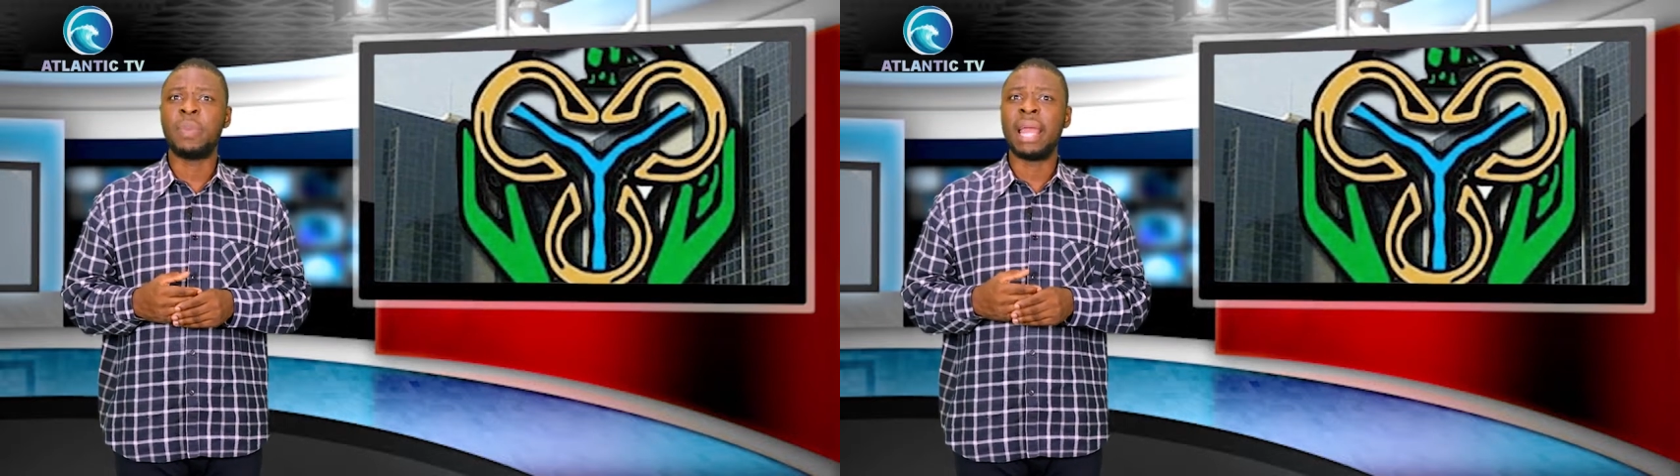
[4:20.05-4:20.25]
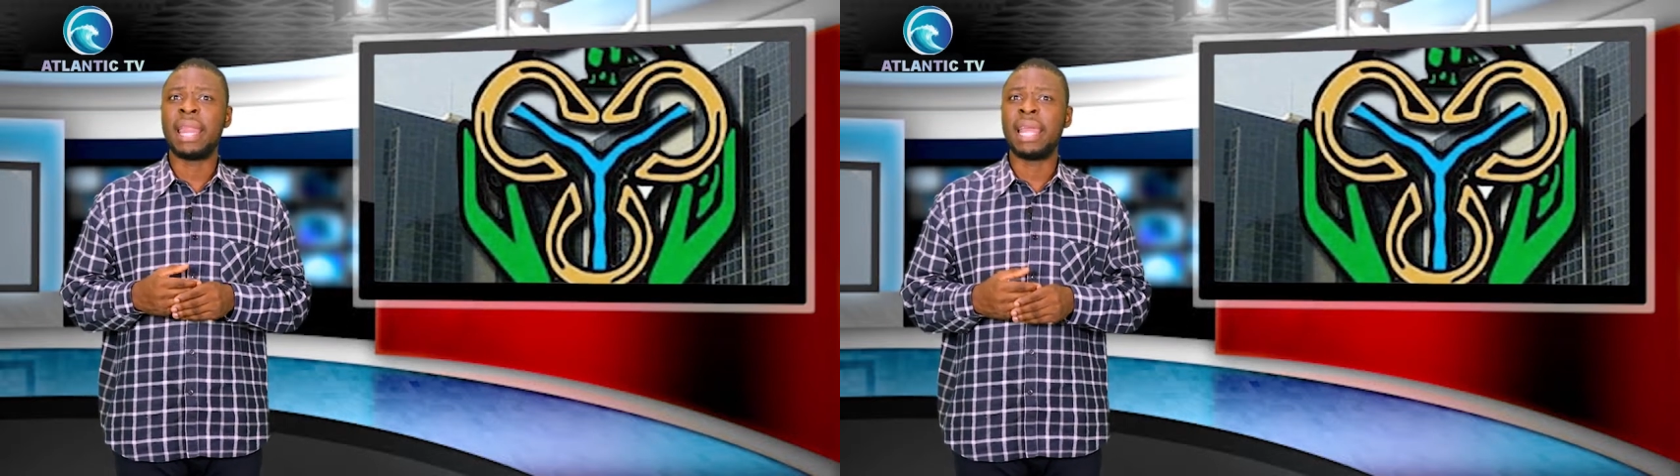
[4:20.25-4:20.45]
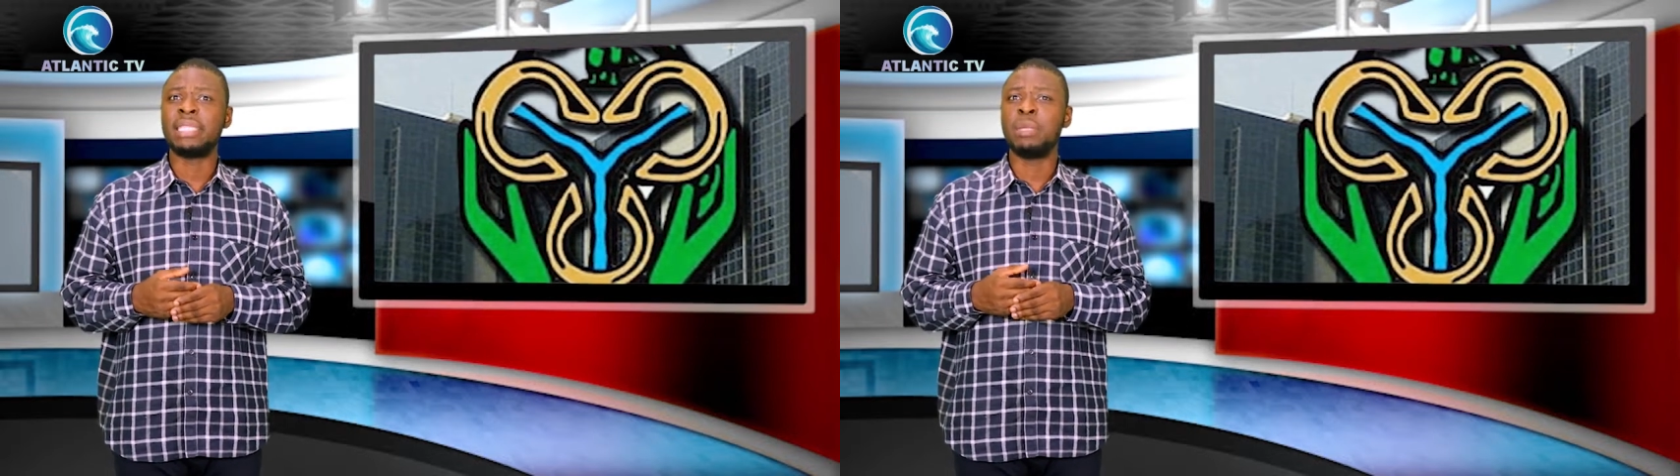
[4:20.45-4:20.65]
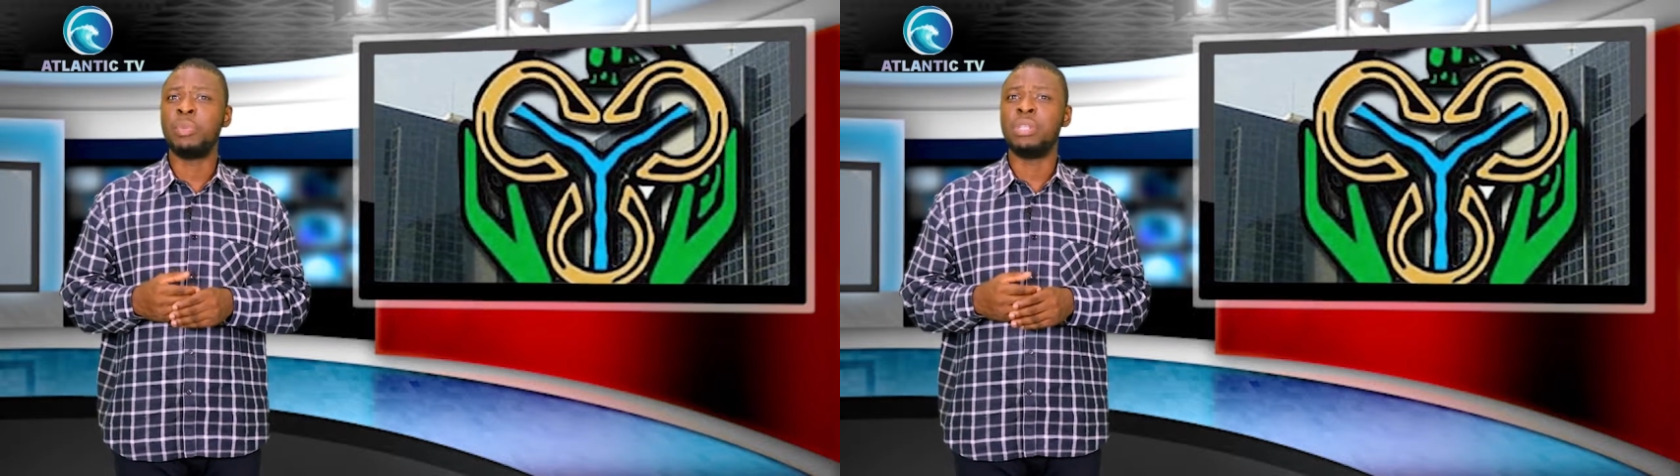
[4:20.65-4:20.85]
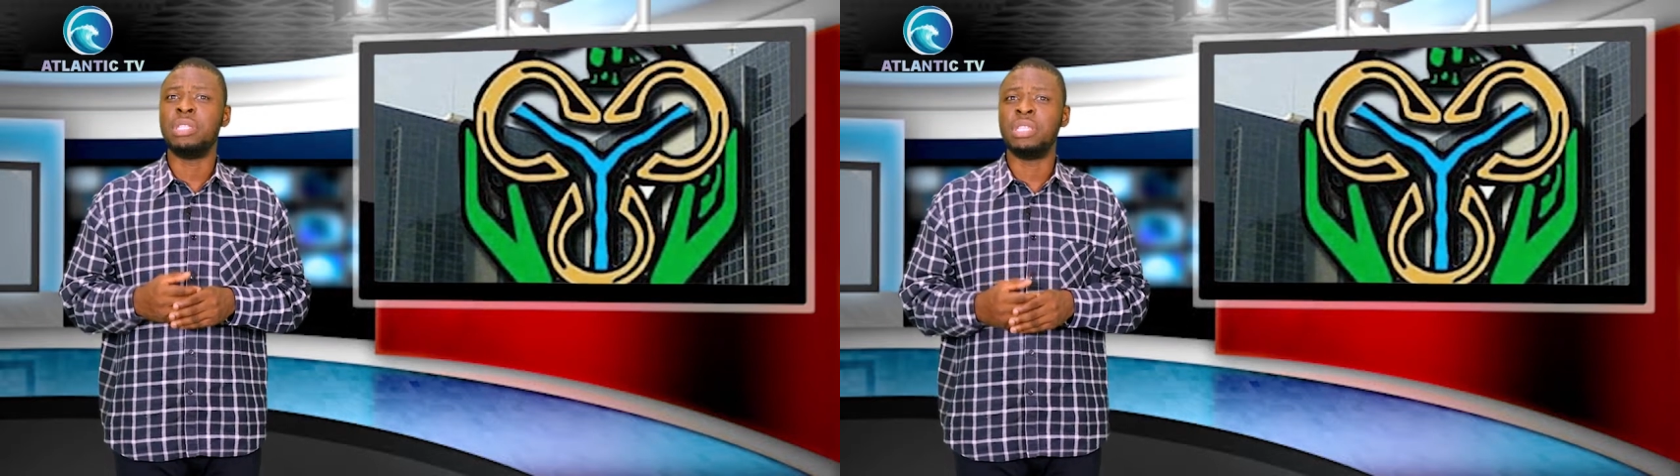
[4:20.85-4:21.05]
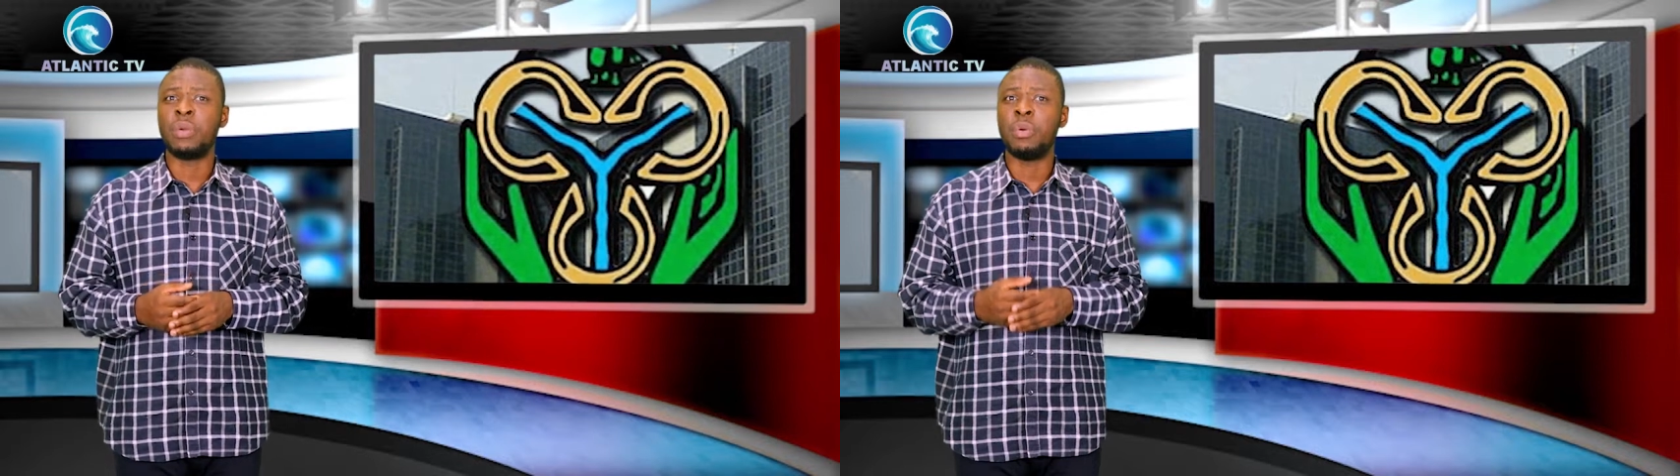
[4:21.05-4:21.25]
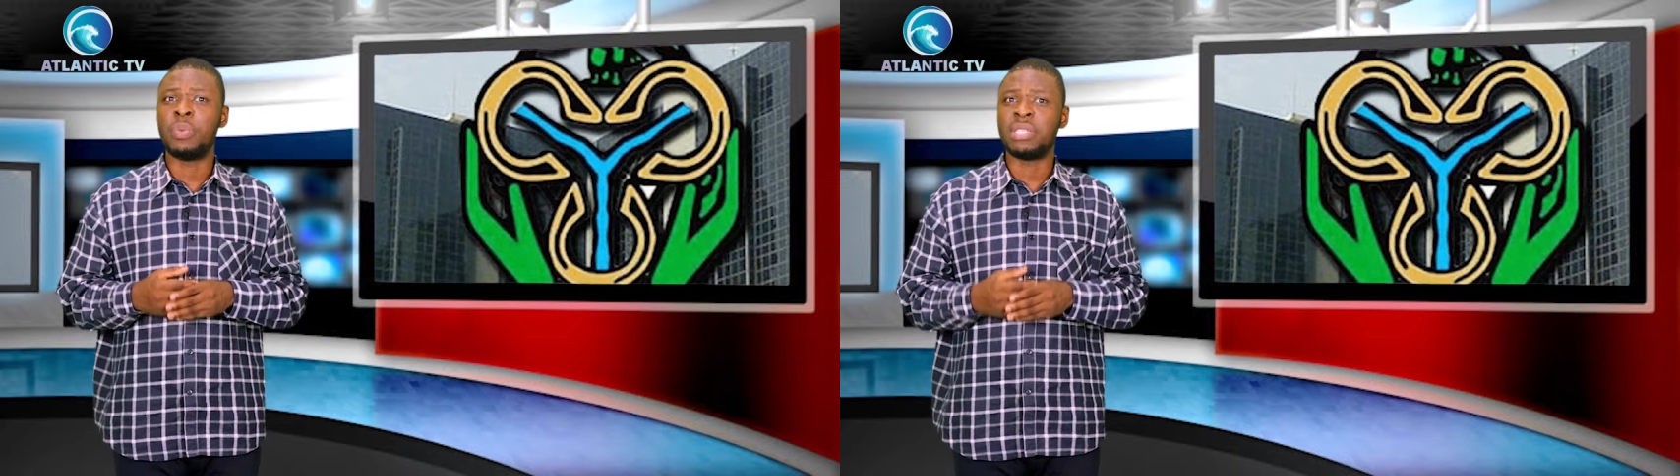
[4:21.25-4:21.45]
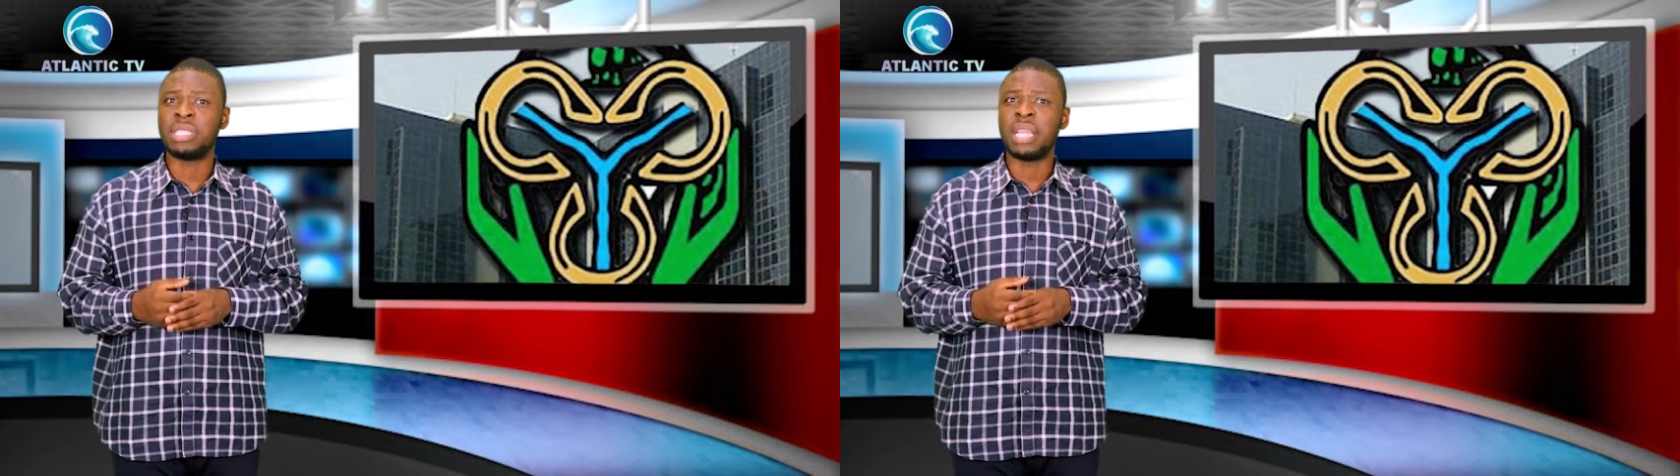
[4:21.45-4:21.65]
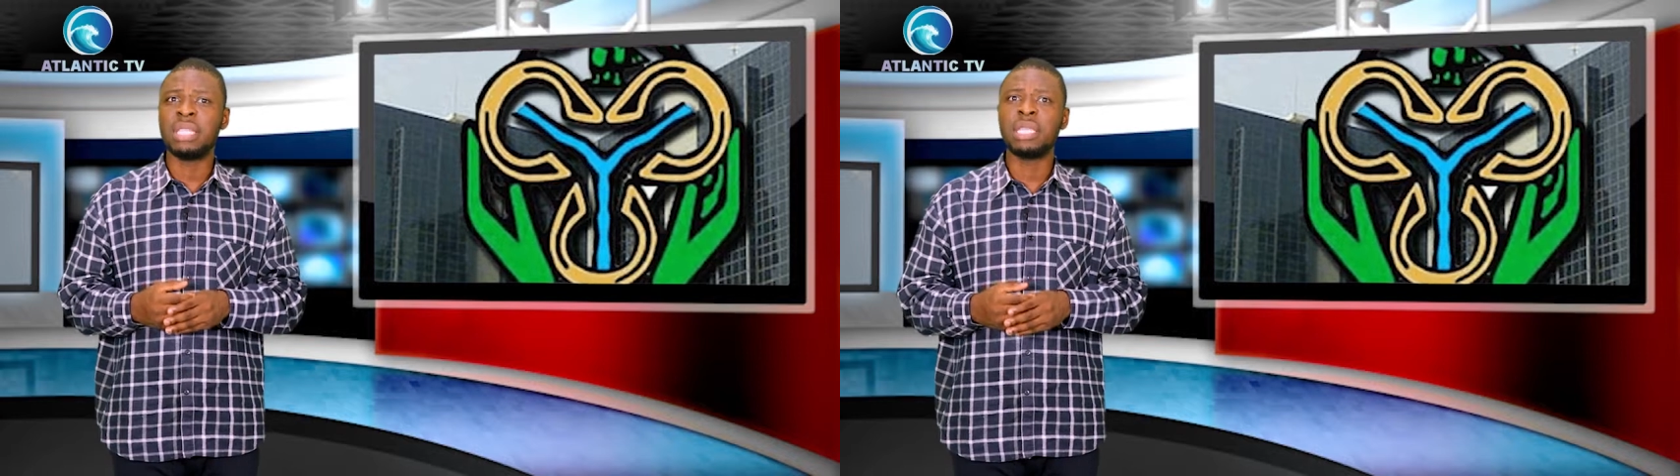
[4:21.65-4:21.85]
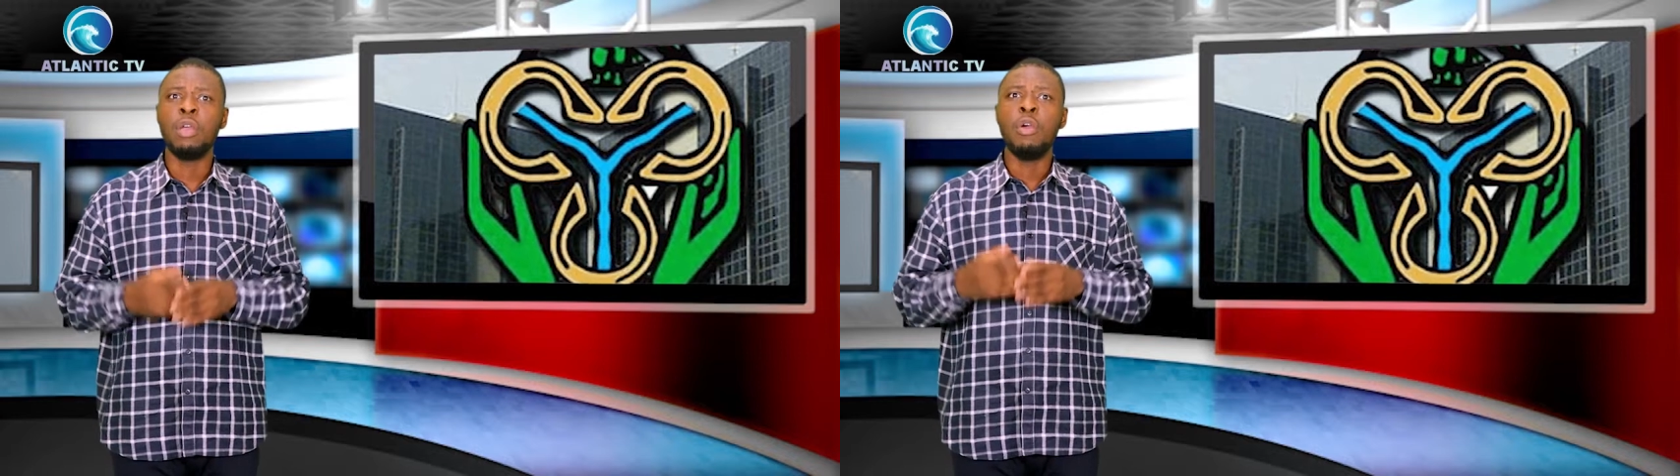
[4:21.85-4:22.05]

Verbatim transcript: by 19.0%